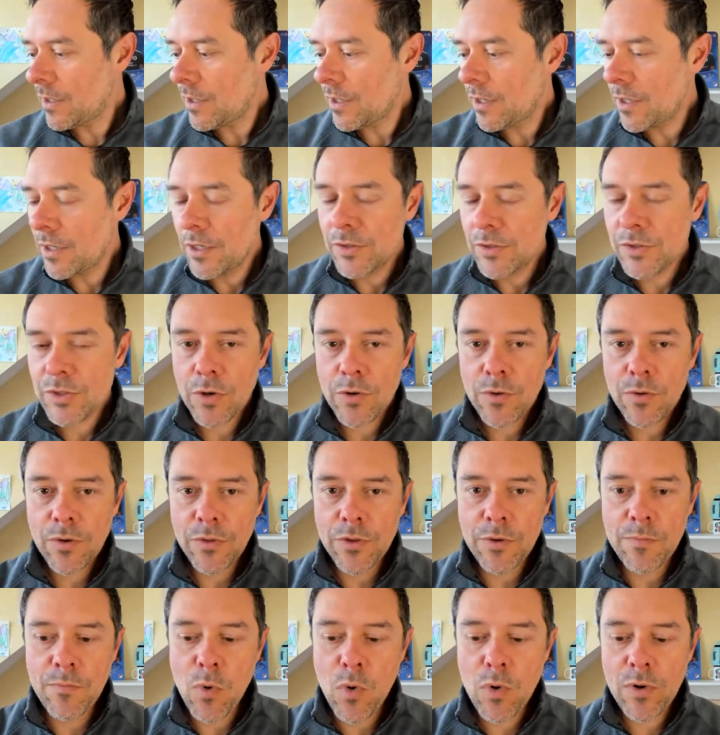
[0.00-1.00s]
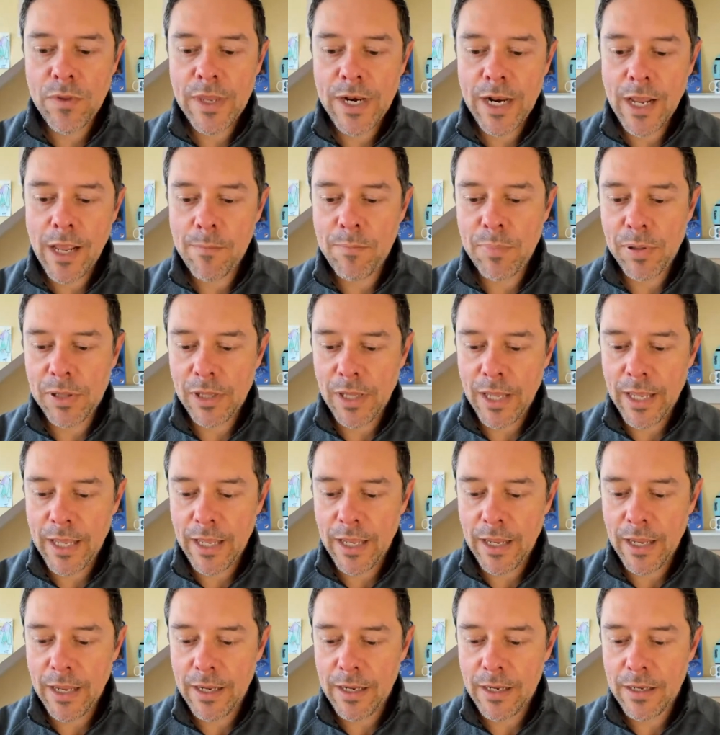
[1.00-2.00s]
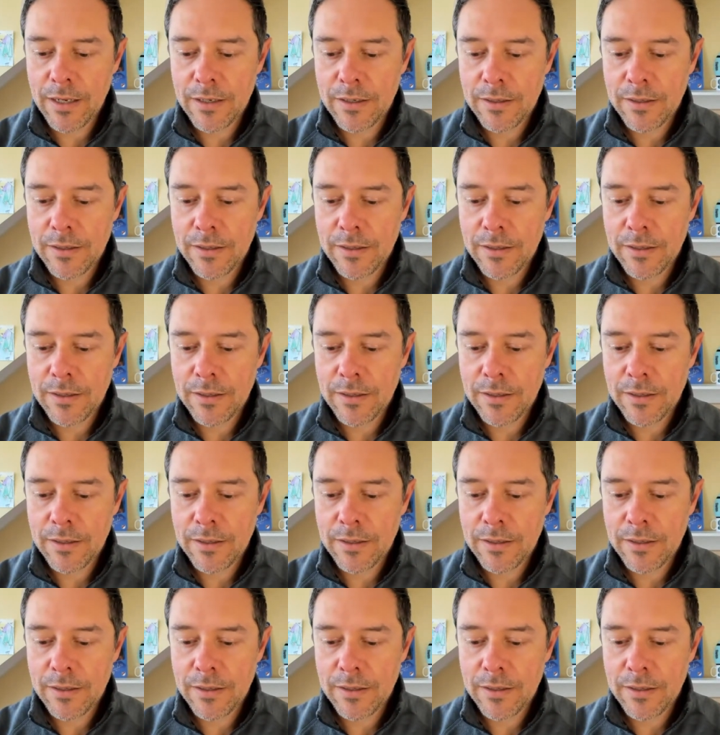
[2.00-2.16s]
So the more that I play